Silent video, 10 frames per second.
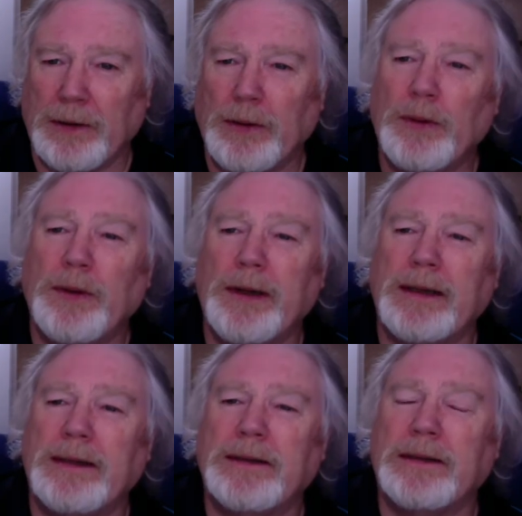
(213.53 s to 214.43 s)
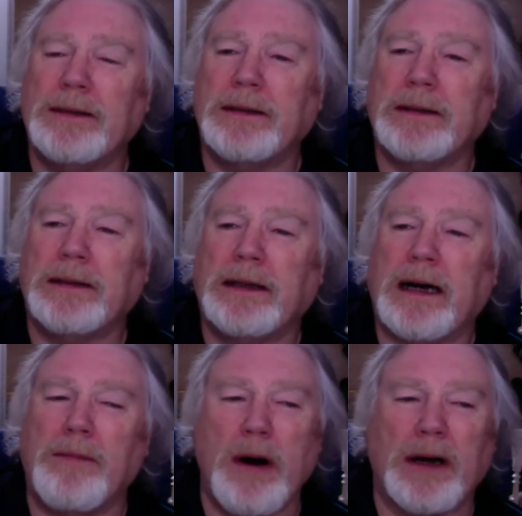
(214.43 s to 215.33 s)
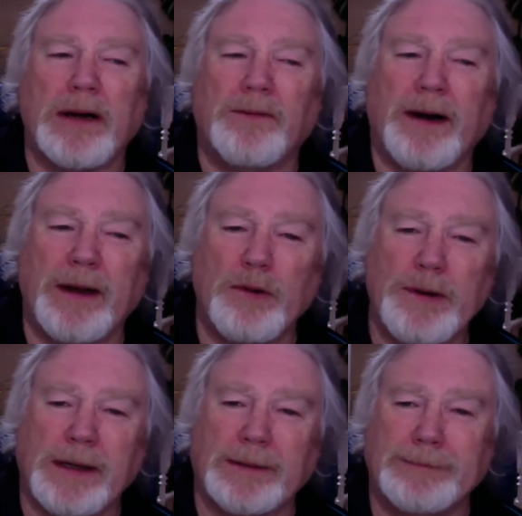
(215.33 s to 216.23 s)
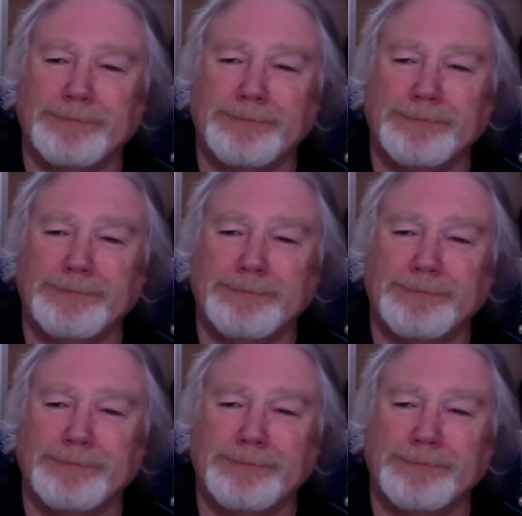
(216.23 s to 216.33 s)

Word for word: who is a monk of Iona,